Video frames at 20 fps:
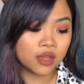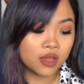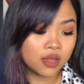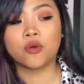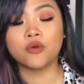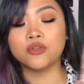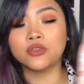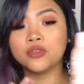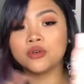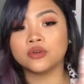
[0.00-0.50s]

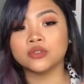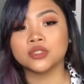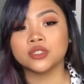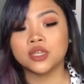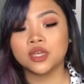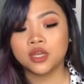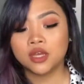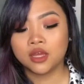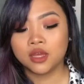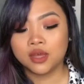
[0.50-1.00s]
Both those
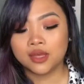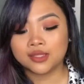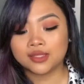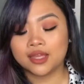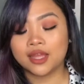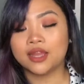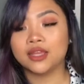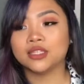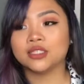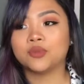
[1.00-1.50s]

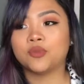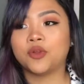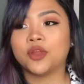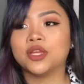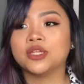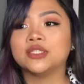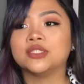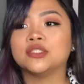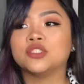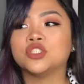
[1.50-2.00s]
setting sprays